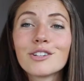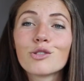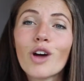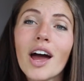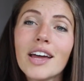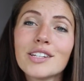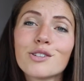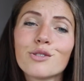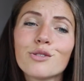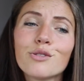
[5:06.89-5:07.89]
try
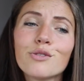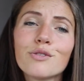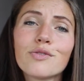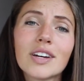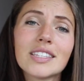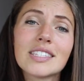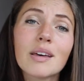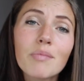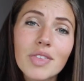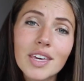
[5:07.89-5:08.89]
to find
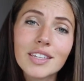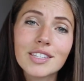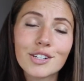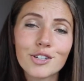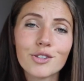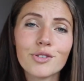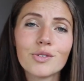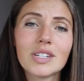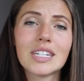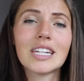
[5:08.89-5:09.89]
something to
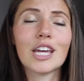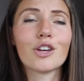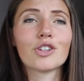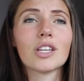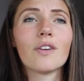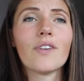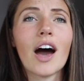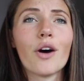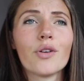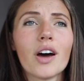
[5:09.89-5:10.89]
do to take yourself
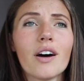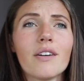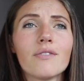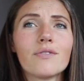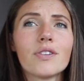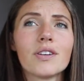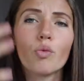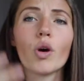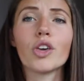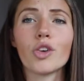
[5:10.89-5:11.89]
out of
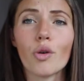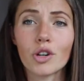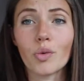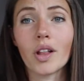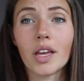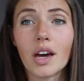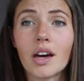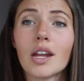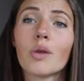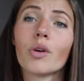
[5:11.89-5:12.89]
what you're dwelling
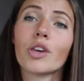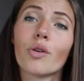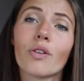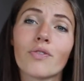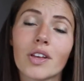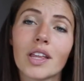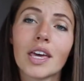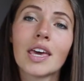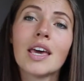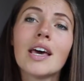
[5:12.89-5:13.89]
on and what you're feeling.